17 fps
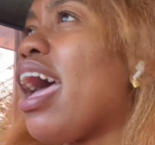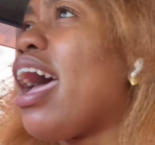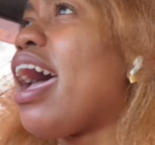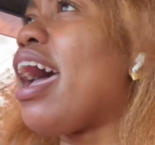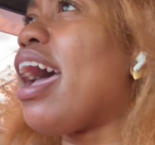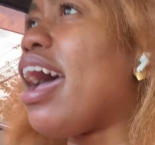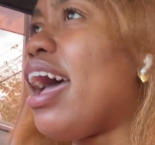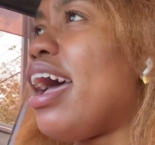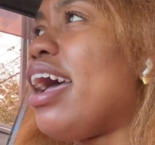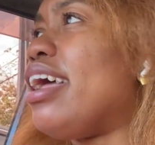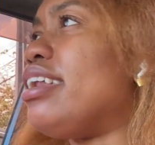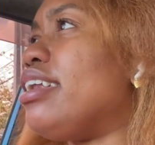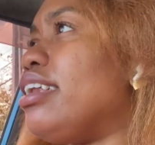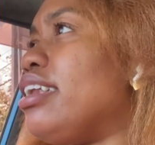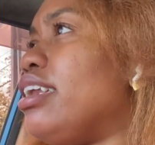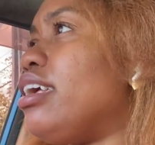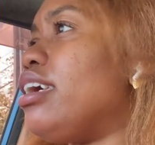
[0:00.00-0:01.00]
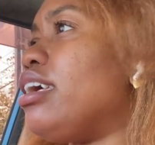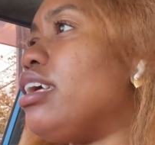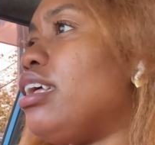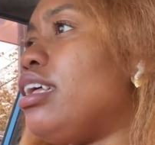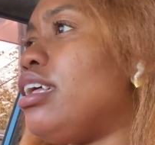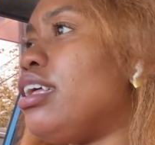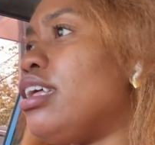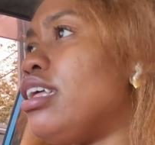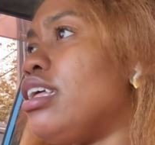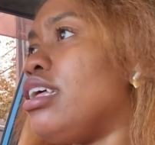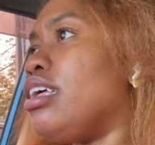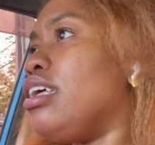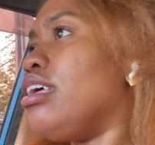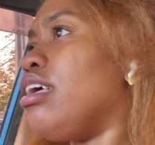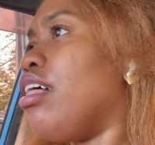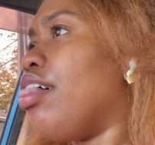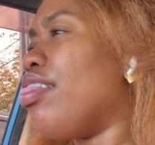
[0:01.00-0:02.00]
and
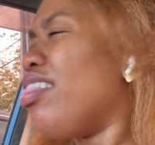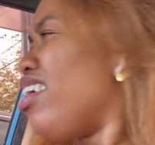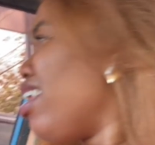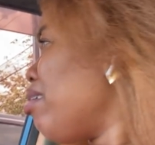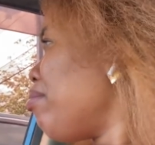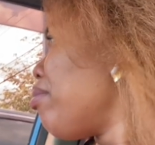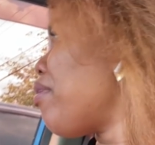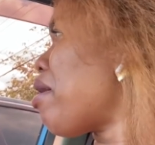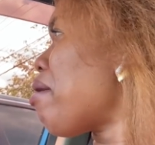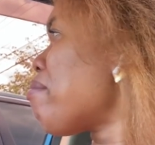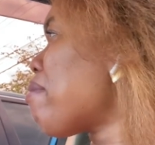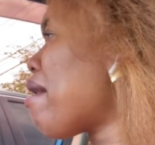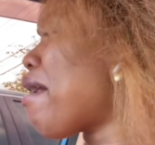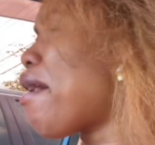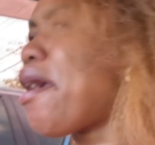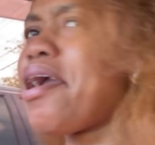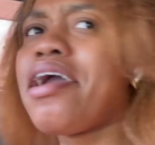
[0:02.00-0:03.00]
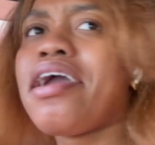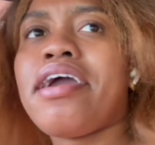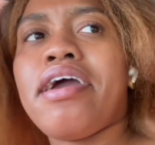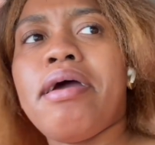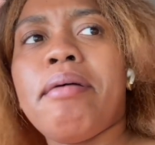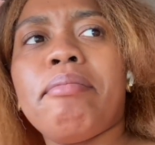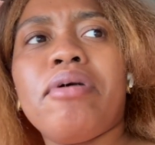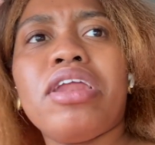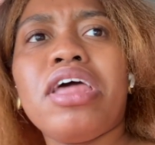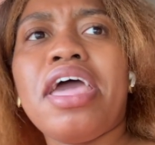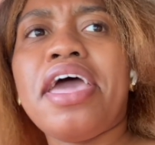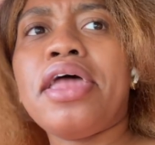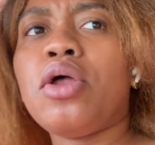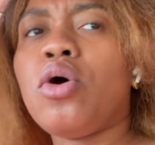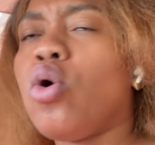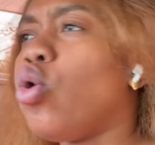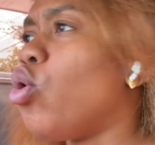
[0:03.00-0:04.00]
then I'll be right back. I'm gonna
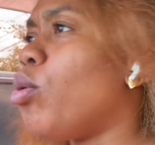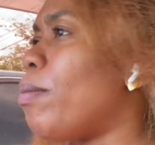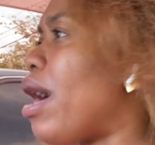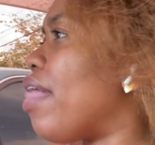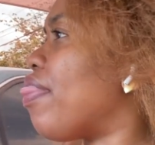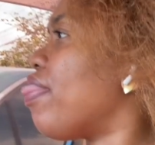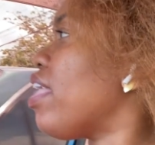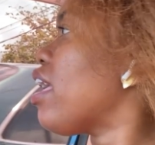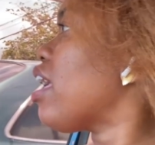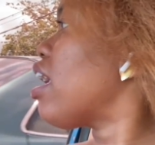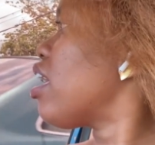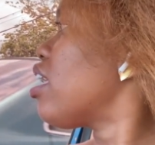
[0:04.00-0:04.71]
head home. I think,